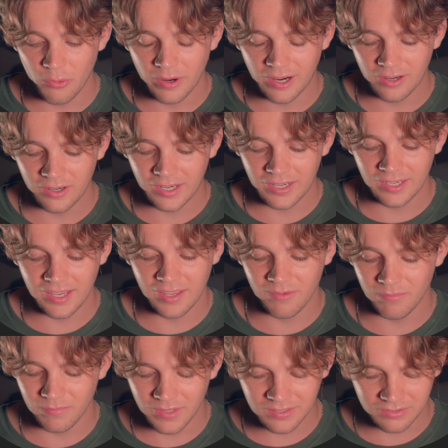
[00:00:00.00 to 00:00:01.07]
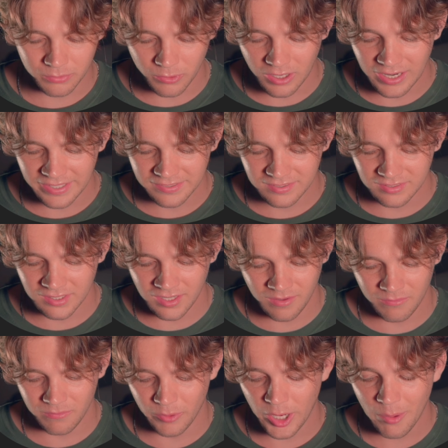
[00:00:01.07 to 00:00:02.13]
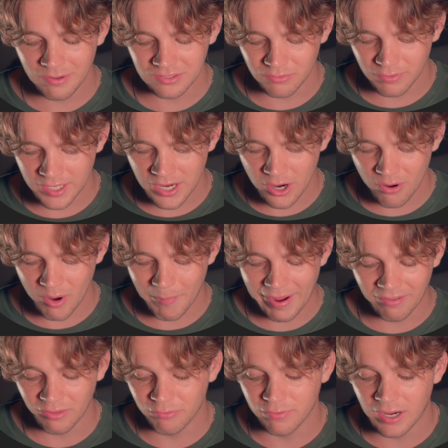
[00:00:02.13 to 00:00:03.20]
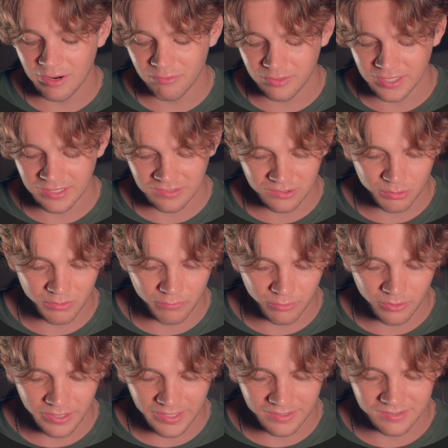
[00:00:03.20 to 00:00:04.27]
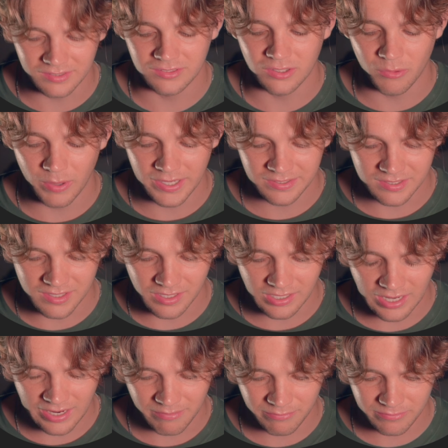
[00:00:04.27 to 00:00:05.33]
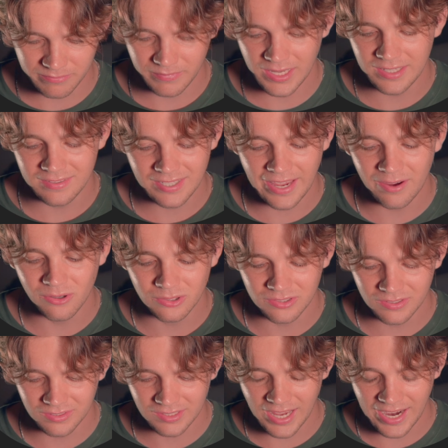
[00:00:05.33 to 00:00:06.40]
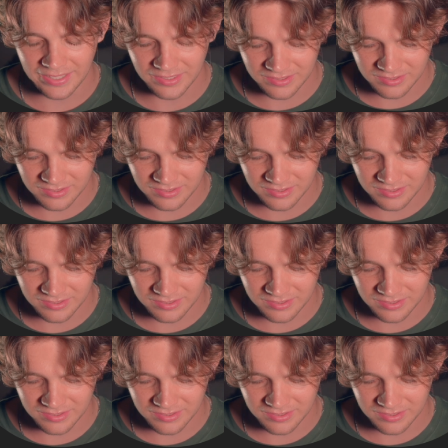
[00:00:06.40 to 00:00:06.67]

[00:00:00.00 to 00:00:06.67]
when I look at it, this is what I see. We know it's a video about the 5 things to avoid to stop wasting your life. It tells us that in the